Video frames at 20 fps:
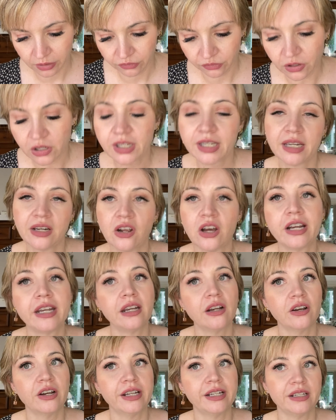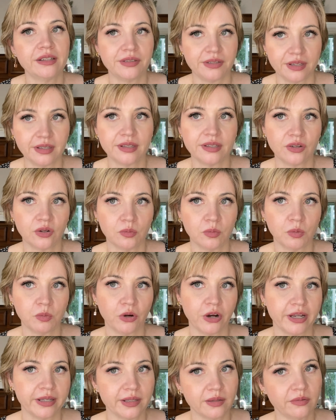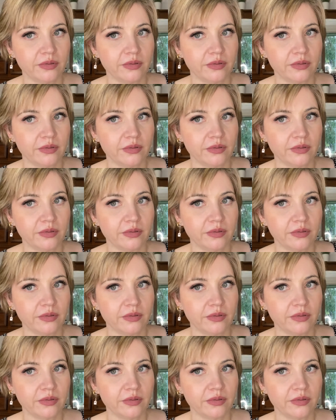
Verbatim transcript: $13.99. It's its normal price,